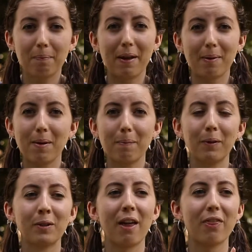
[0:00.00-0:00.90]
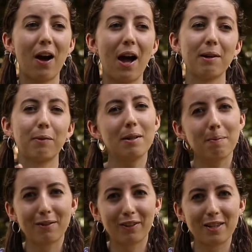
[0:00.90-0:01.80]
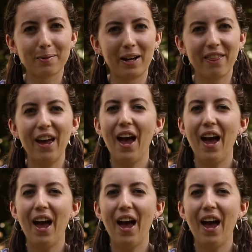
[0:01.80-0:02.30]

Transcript: but the people who I thought I wouldn't be friends with,